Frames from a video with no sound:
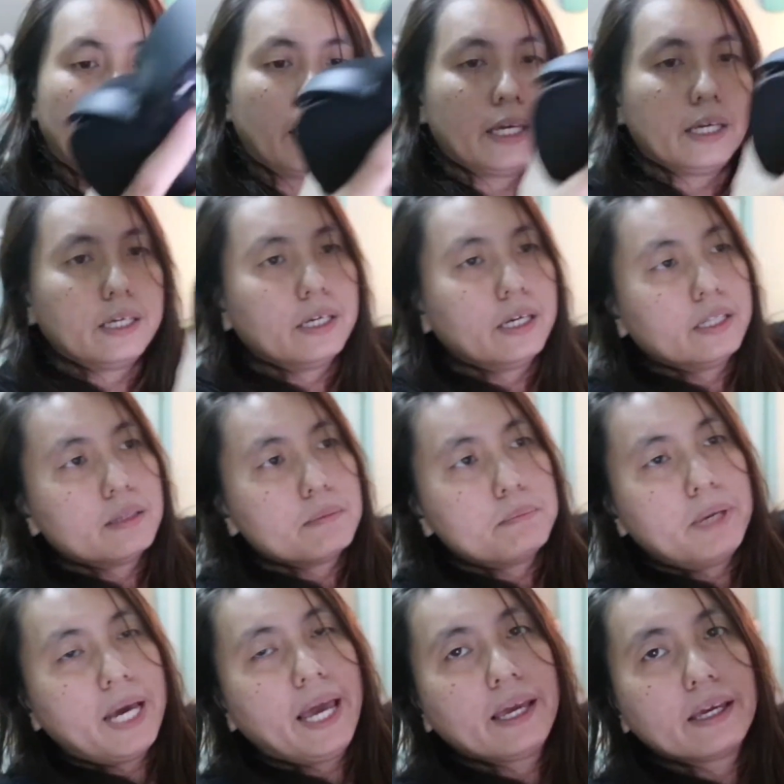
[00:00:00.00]
and at the
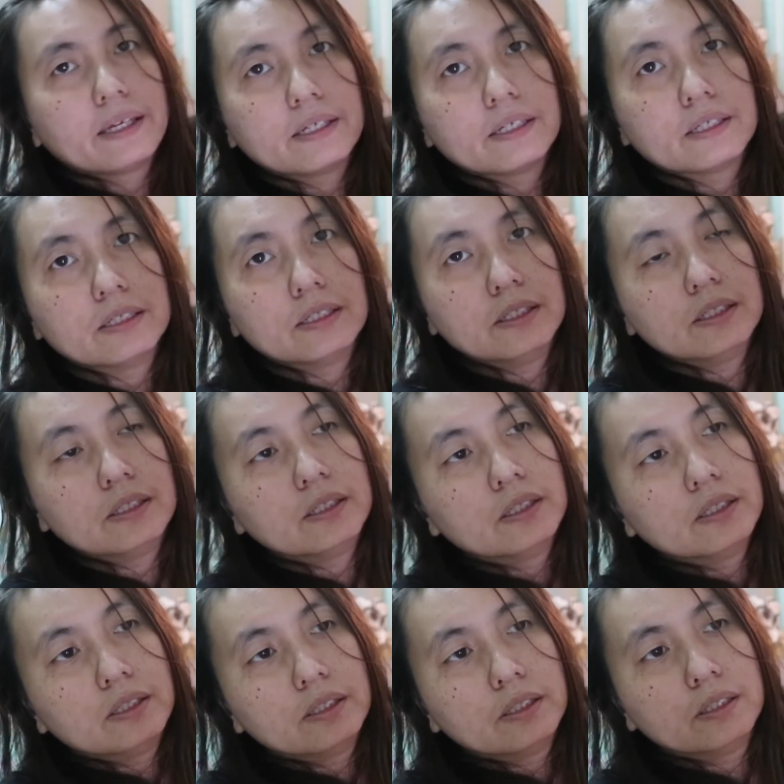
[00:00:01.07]
back
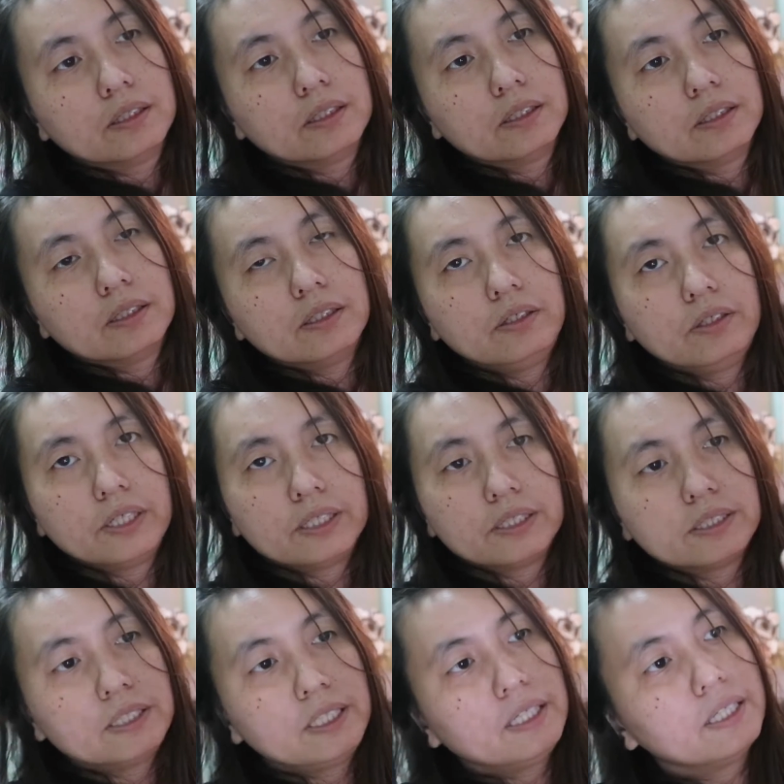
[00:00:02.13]
you can
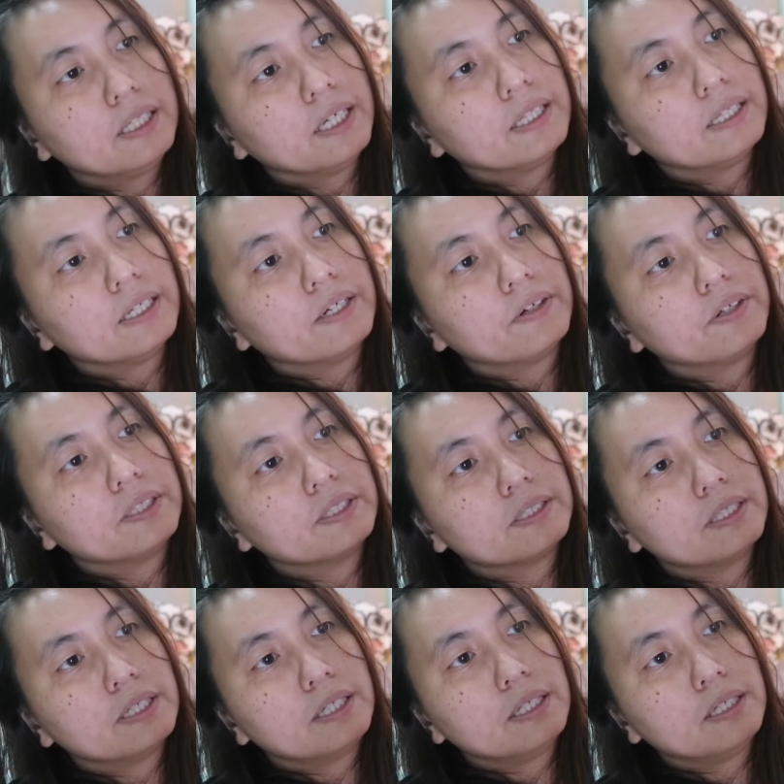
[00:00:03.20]
see that there is
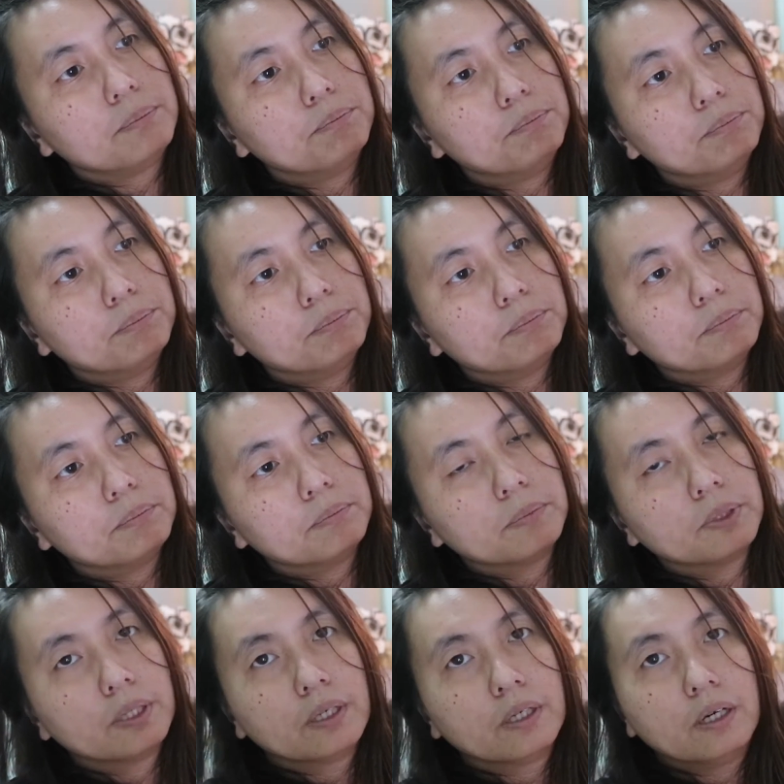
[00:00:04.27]
the
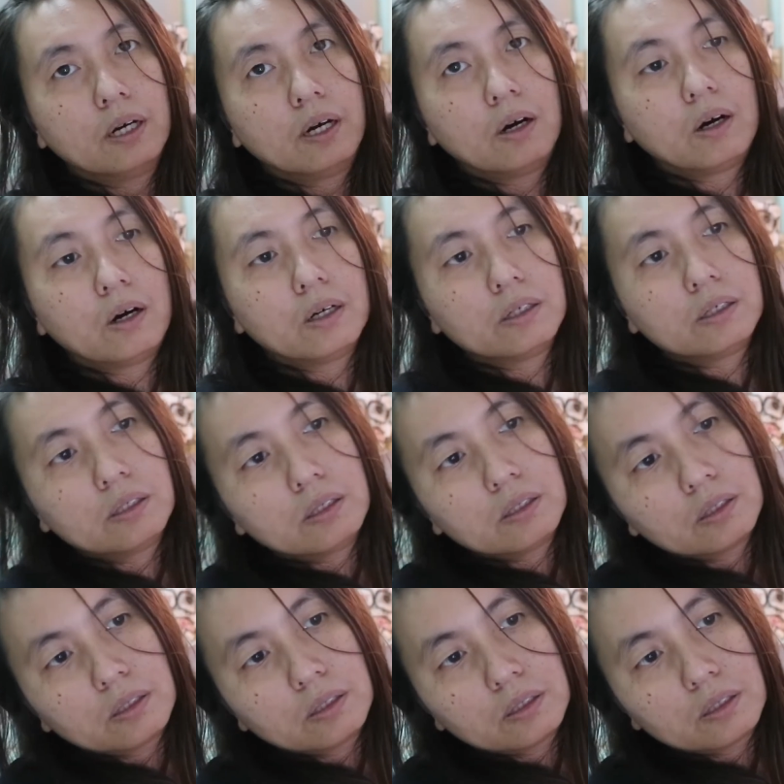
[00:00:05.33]
on
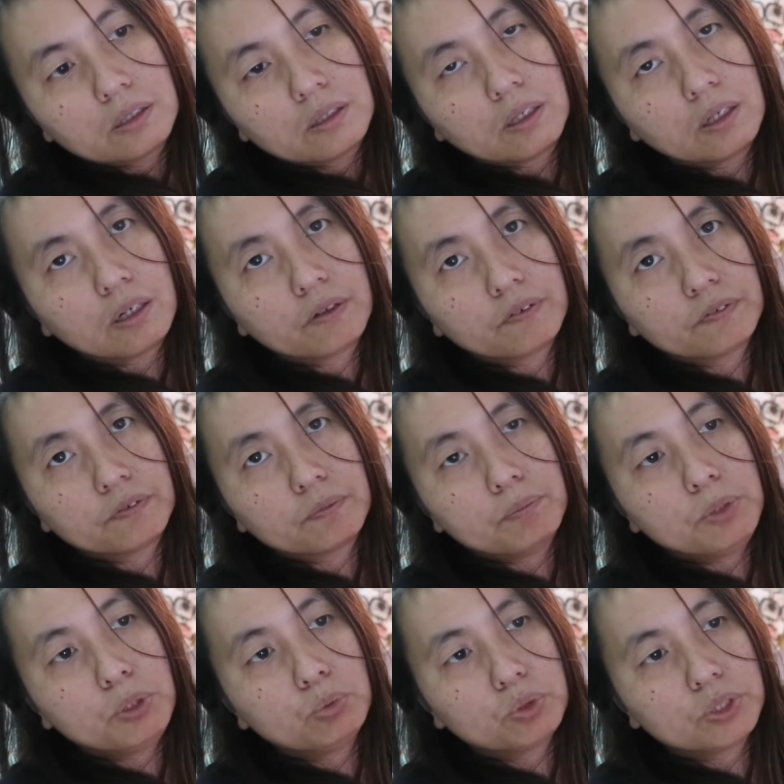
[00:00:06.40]
off
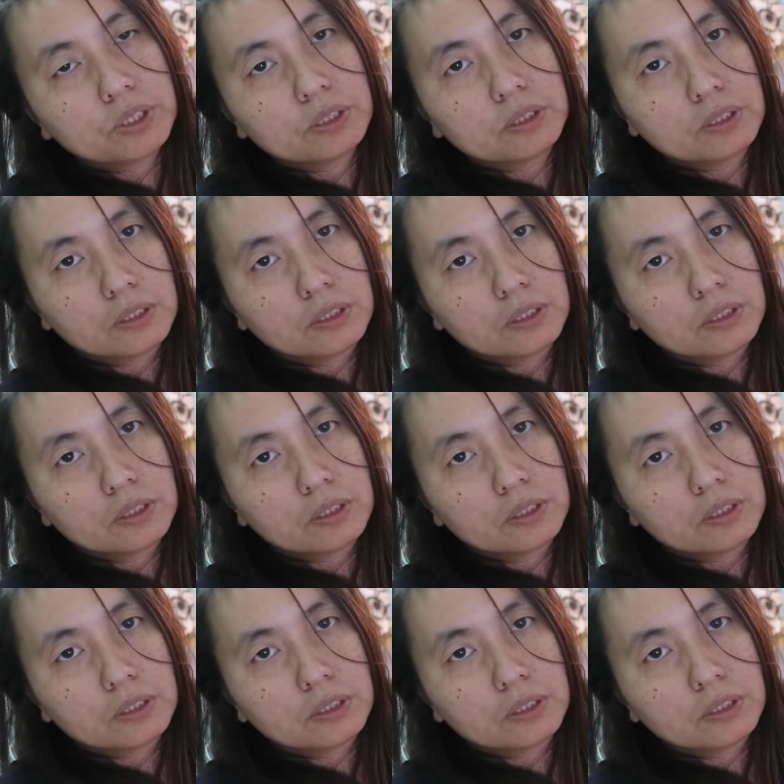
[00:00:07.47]
mute